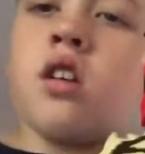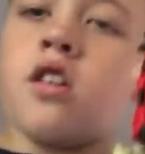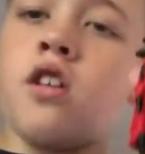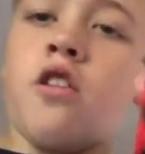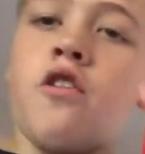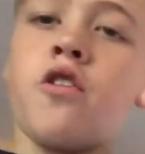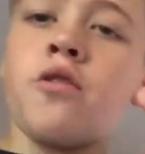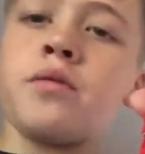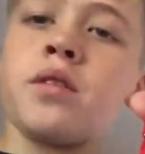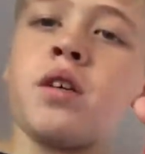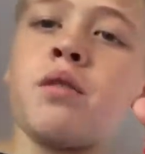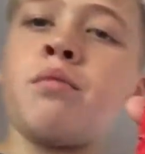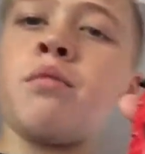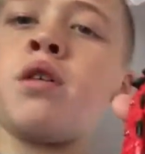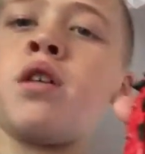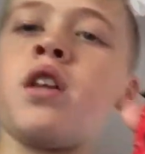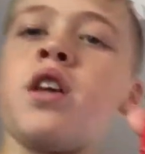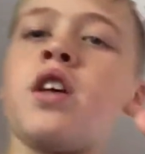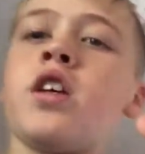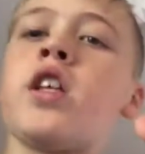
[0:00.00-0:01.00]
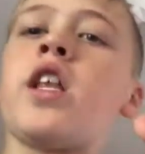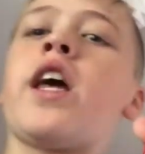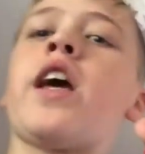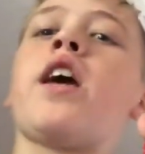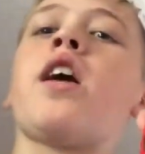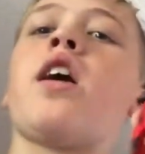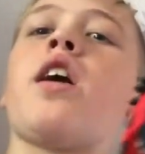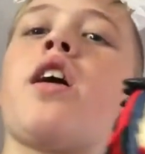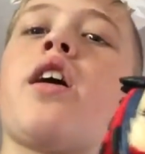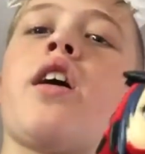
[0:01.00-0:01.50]
From something, it's like
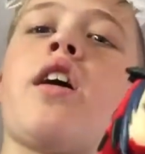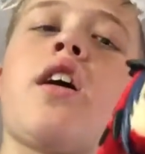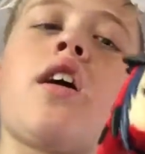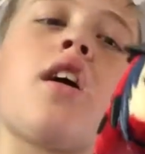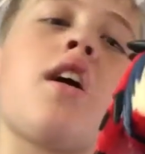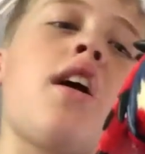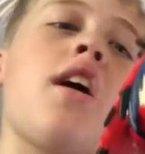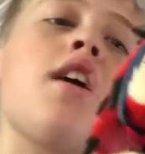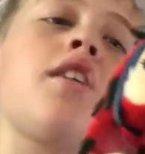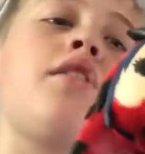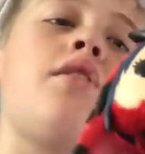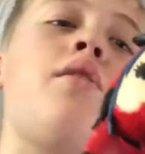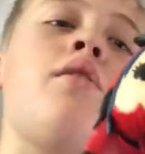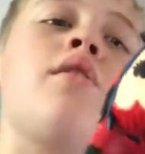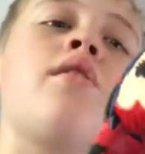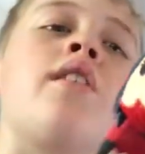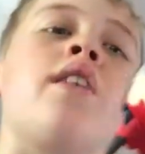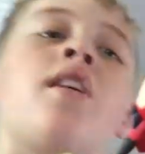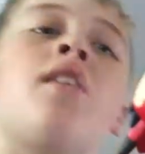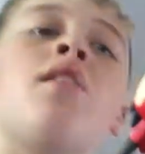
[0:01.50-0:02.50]
a cartoon thing.